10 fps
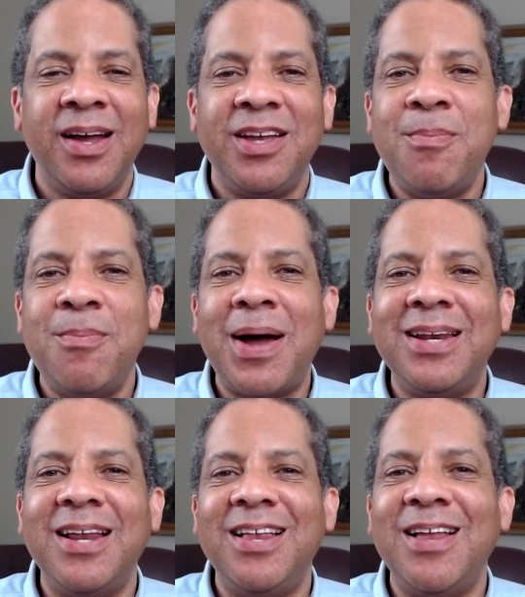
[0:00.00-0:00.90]
You
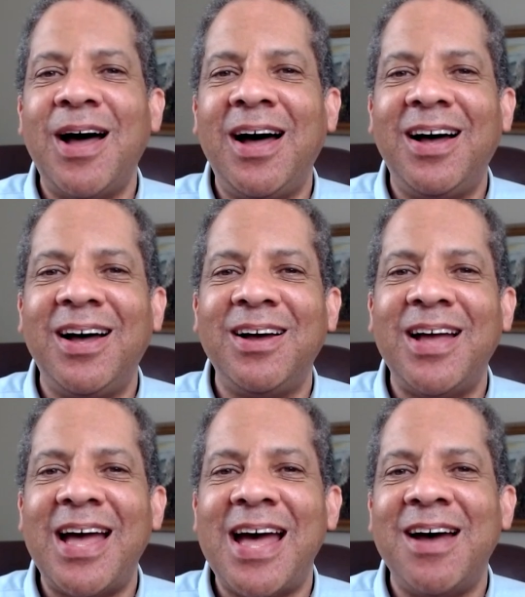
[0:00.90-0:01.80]
might
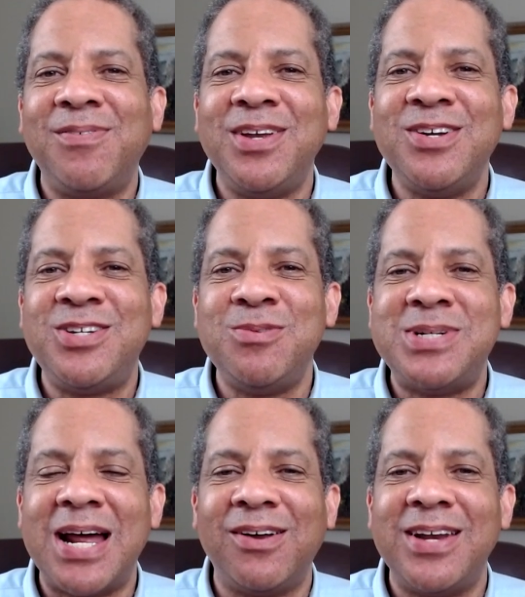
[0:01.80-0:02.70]
have a YouTube
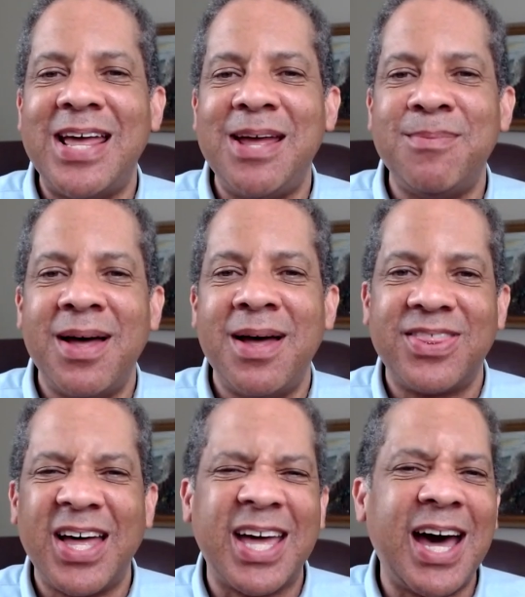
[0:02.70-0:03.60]
channel name,
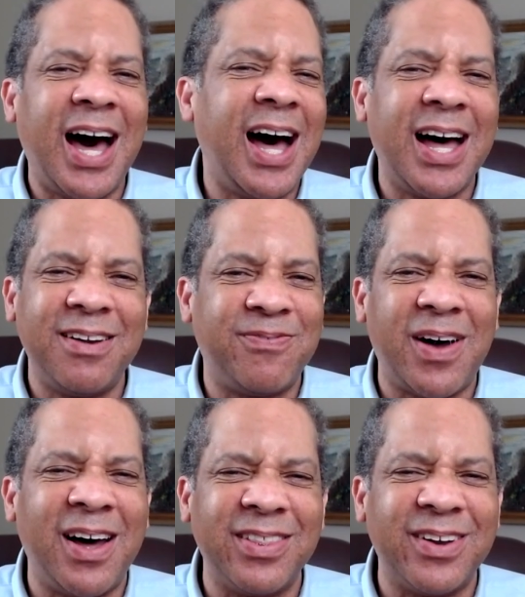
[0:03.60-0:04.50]
The
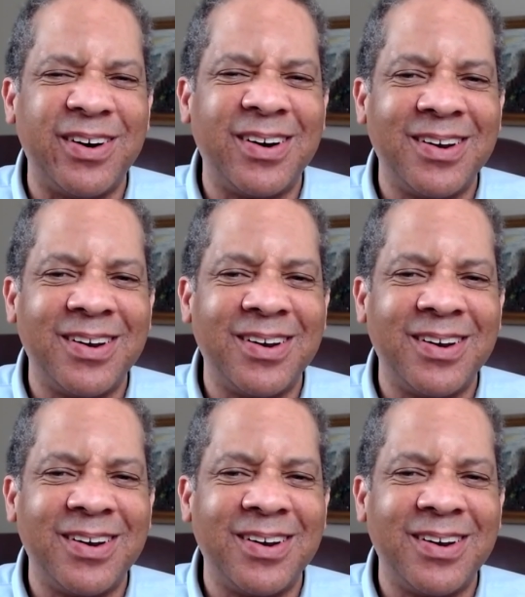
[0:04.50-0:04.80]
Codfather.